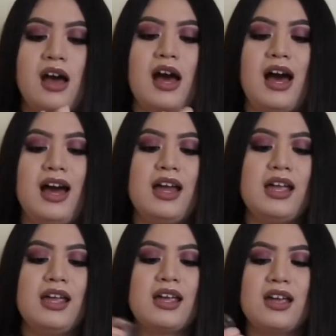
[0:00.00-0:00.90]

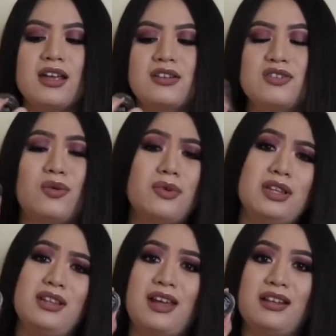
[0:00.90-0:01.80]
I don't
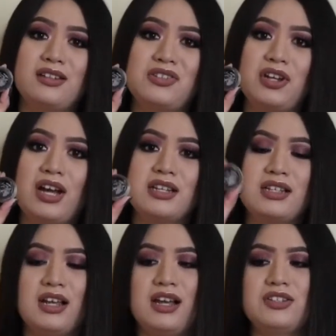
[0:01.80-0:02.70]
really like this, you guys.
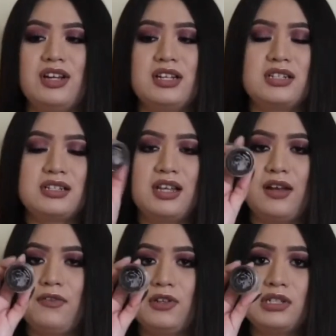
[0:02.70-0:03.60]
As you guys can see,
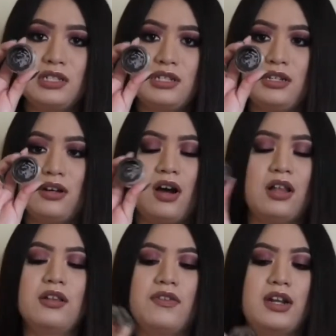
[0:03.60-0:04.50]
I've used
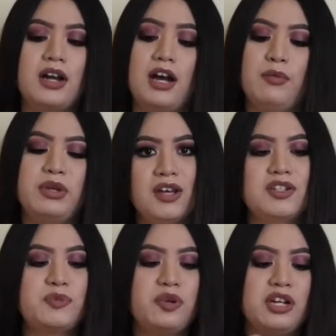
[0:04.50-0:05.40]
all of it up. It
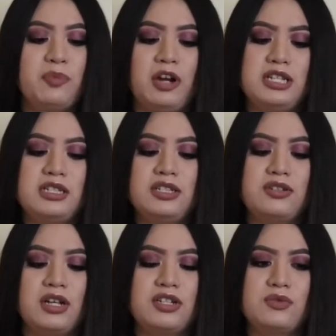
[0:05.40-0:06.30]
was pretty pricey,
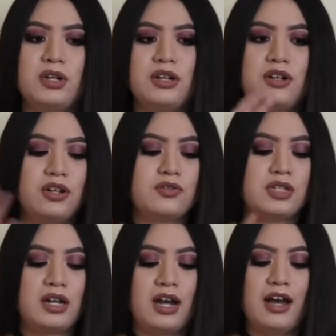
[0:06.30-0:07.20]
so I just wanted to use
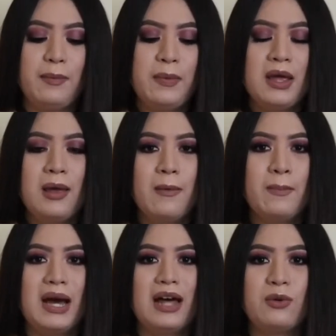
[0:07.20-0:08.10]
it up.
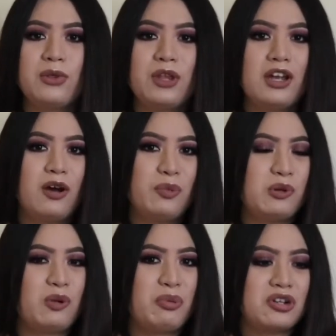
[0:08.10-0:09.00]
But I don't think I'll be
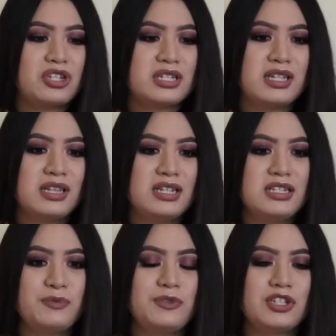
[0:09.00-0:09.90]
repurchasing
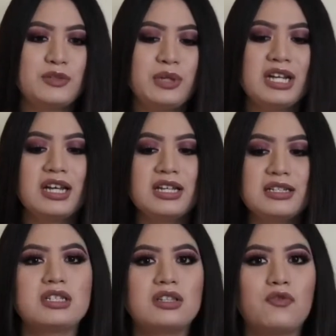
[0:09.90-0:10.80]
this just
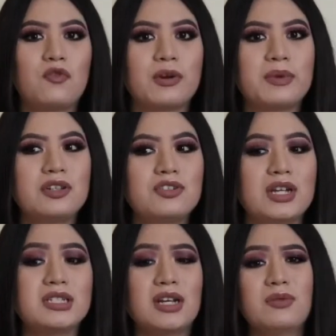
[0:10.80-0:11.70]
because the formula
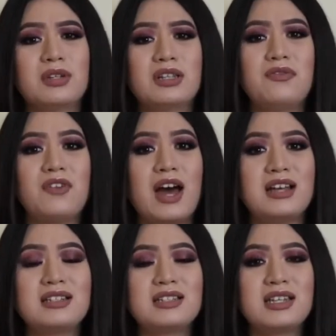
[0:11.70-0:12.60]
dries out really
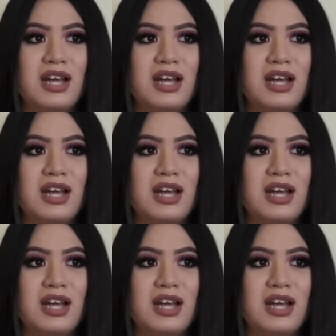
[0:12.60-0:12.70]
fast.